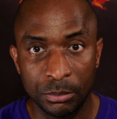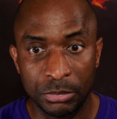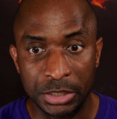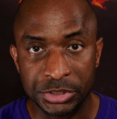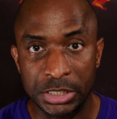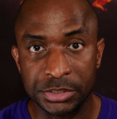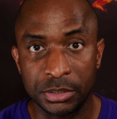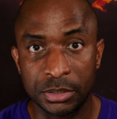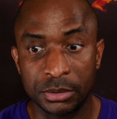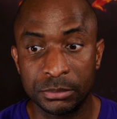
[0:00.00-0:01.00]

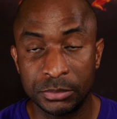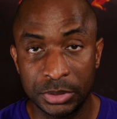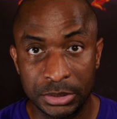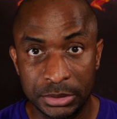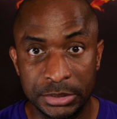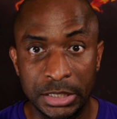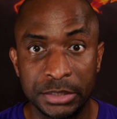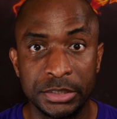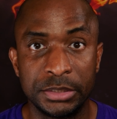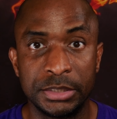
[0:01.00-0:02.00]
Belshazzar died
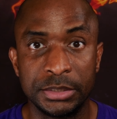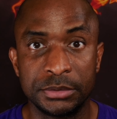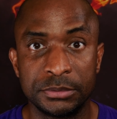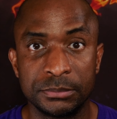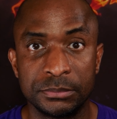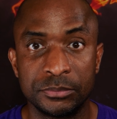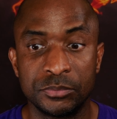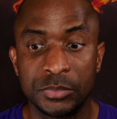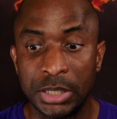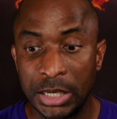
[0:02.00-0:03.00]
that night
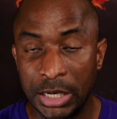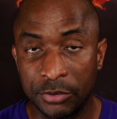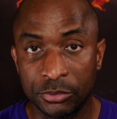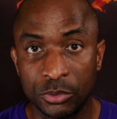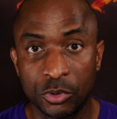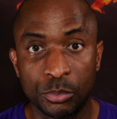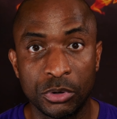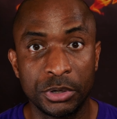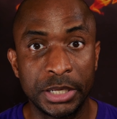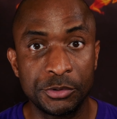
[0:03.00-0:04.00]
after the Lord
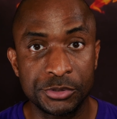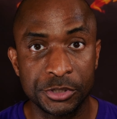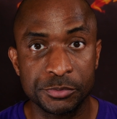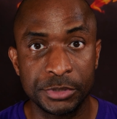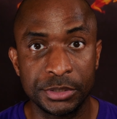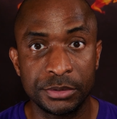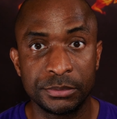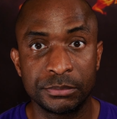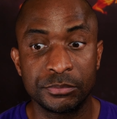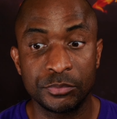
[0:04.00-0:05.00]
brought down judgment
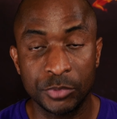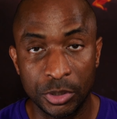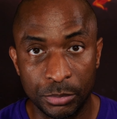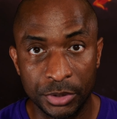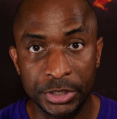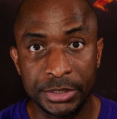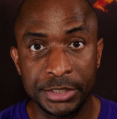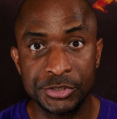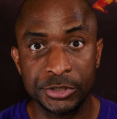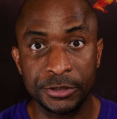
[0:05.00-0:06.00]
upon that
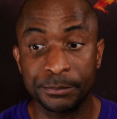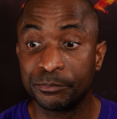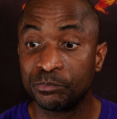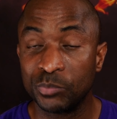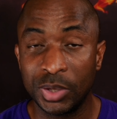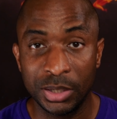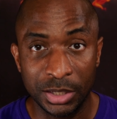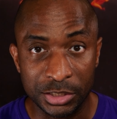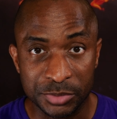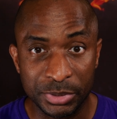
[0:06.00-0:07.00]
nation,
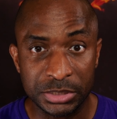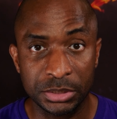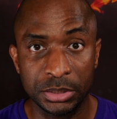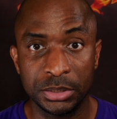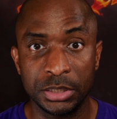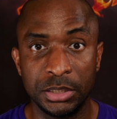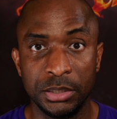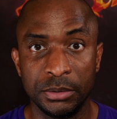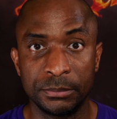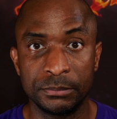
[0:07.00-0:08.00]
especially the king.